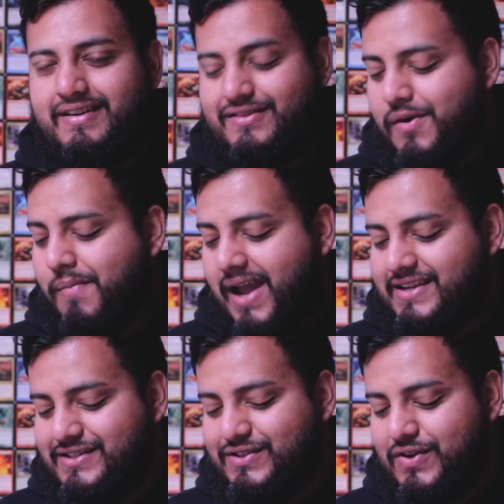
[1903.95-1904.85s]
So
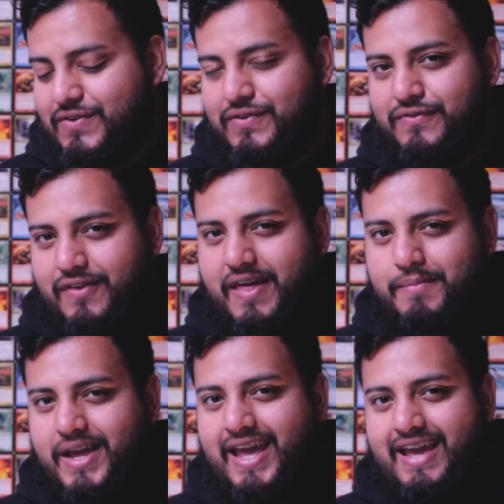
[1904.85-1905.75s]
-2 for them
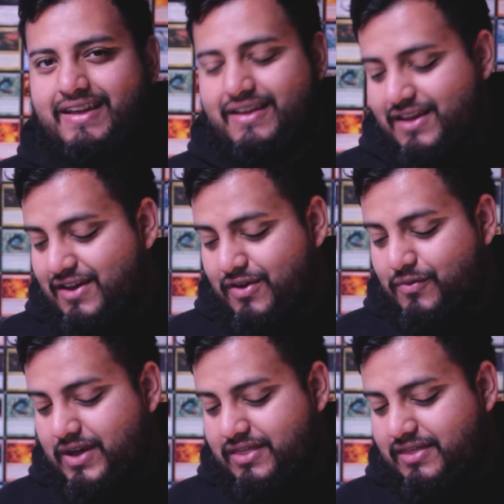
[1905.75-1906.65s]
to hit
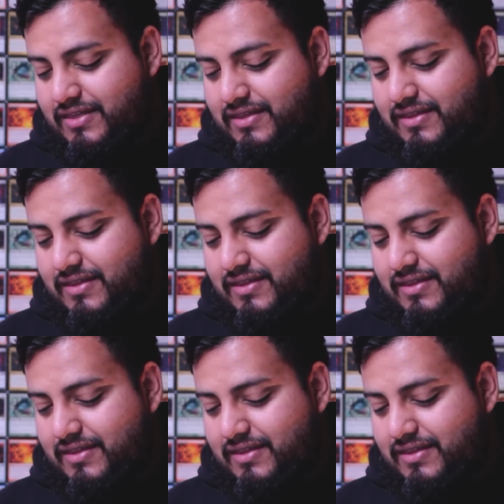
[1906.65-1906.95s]
with